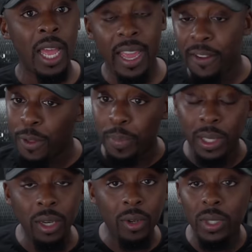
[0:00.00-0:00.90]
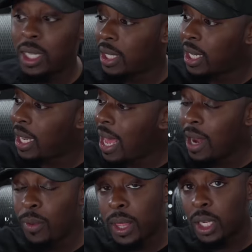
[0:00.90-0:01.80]
And if the political doesn't
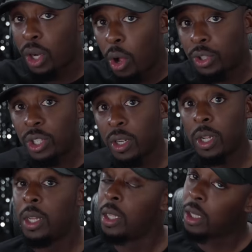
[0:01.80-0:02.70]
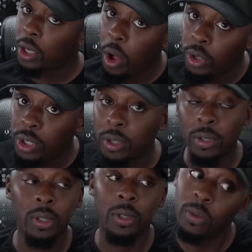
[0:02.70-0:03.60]
align with the culture, the
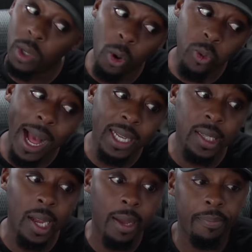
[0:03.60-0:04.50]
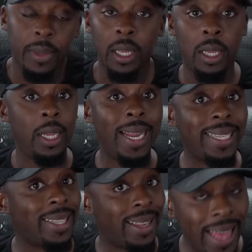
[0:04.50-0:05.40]
culture will rise up. And
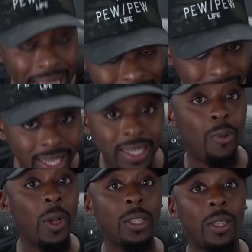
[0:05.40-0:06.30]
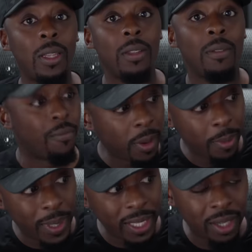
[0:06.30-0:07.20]
that's the last thing they want from
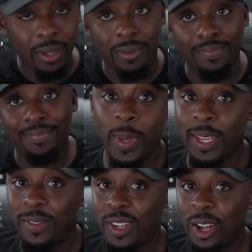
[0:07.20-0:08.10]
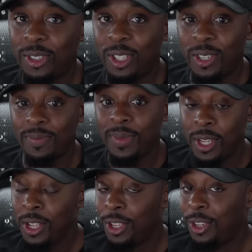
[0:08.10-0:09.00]
the political. Speaking of culture,
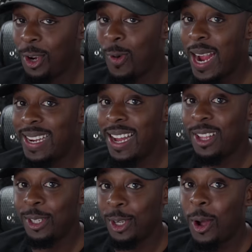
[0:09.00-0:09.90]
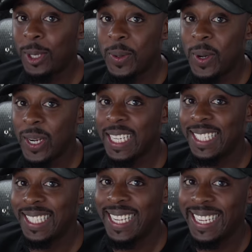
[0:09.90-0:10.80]
you know, right now there's a culture war
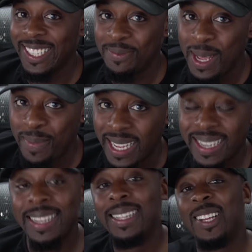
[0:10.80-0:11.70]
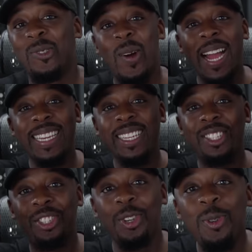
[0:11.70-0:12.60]
against the Second Amendment. That's why I
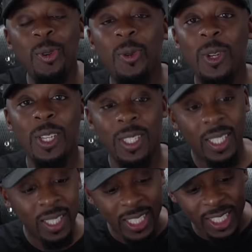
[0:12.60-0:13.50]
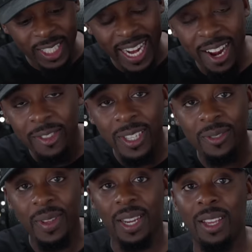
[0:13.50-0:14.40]
need you to share
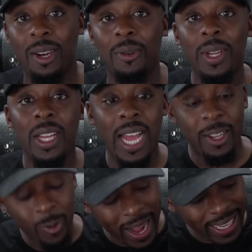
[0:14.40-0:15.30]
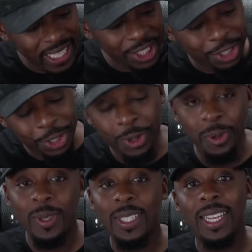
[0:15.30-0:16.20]
this video. That's why I need
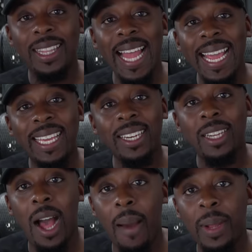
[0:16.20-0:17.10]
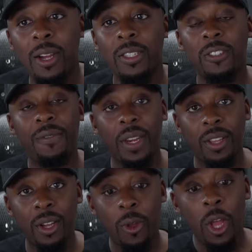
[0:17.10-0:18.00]
you to like and comment on this
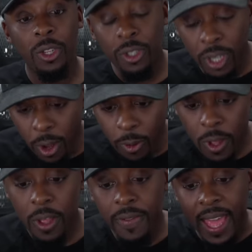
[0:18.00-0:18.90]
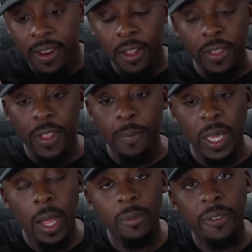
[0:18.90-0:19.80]
video so that it
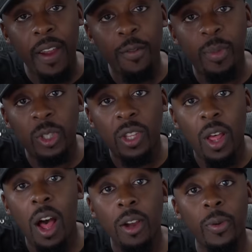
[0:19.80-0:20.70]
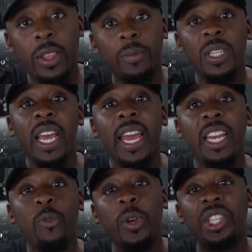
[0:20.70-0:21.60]
becomes favorable to algorithms
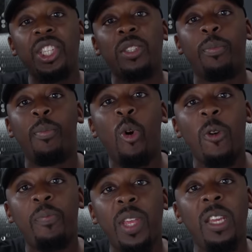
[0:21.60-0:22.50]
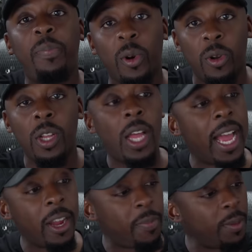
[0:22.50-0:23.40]
and it reaches more people.
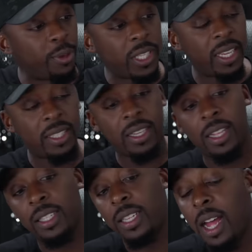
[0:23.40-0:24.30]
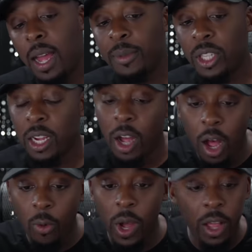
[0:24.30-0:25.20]
I hear people say this all the time. It's like,
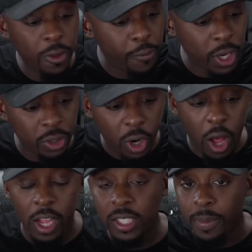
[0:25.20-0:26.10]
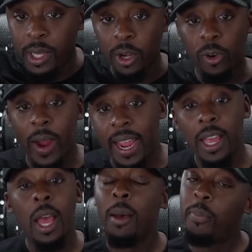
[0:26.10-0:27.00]
oh, well, your videos are awesome and they're
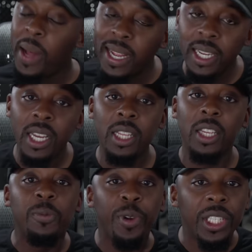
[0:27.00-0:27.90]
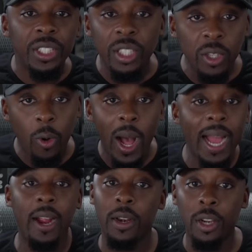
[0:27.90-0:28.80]
great, but it's preaching to the
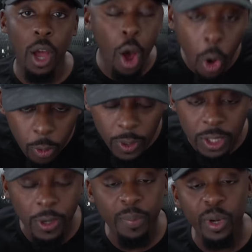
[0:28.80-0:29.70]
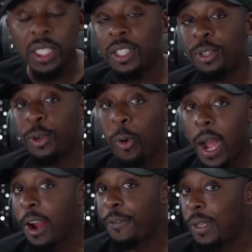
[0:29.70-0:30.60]
choir. No, it's only preaching to the
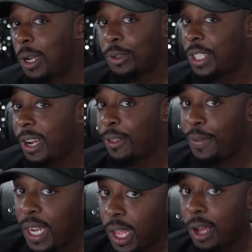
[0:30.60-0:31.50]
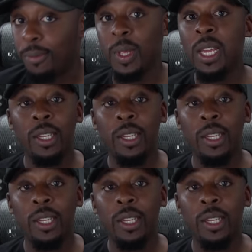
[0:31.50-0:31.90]
choir if you don't share the video.